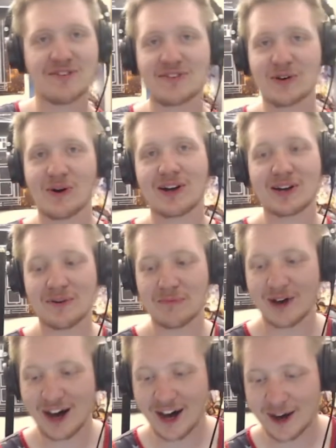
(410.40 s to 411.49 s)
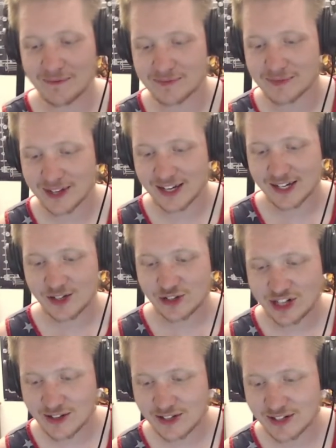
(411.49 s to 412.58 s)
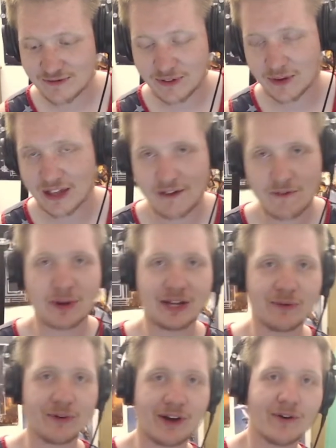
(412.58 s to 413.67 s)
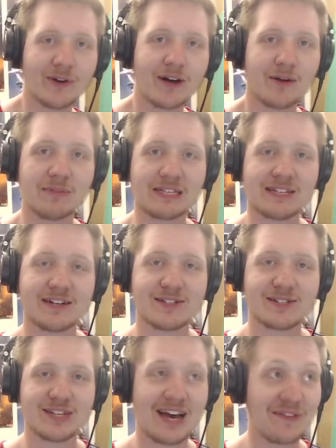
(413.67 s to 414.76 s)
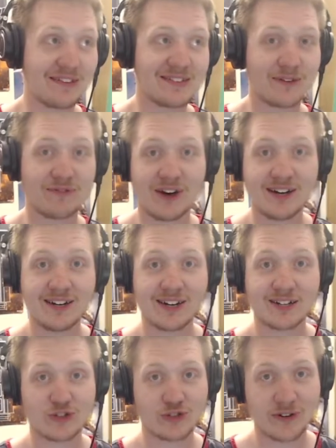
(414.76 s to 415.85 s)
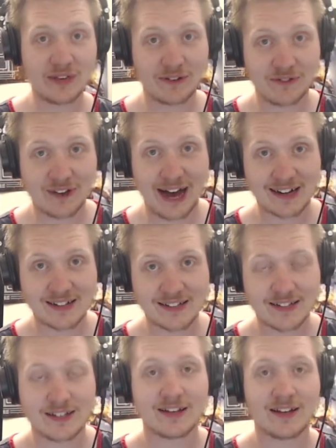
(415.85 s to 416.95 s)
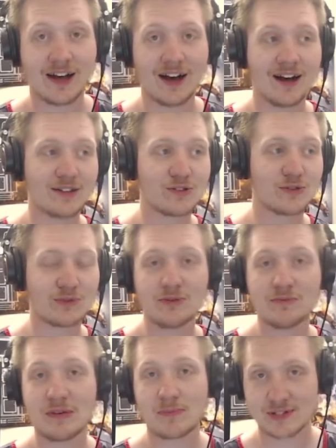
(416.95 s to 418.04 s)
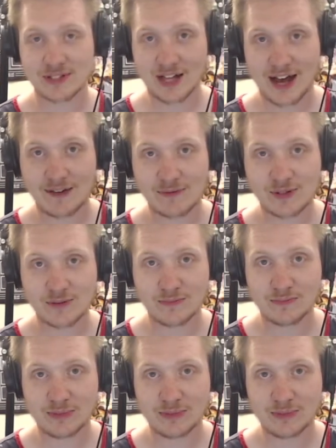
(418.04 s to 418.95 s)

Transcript: You're welcome. Um, share this info with everybody you know because it's a fun trivia fact uh, to ruin people's lives.